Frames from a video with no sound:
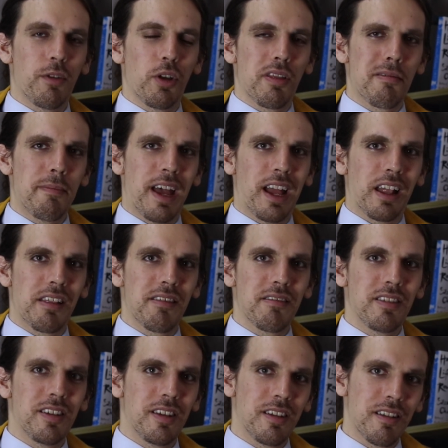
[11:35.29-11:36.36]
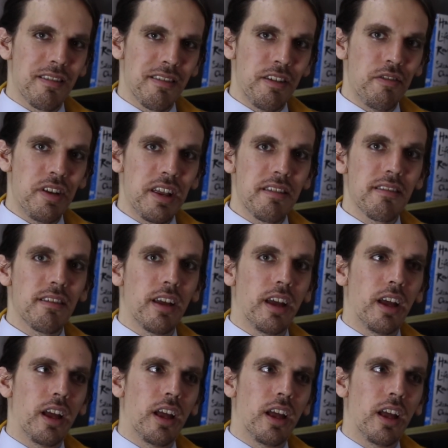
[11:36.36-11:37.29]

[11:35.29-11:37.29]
of Earth's Past series,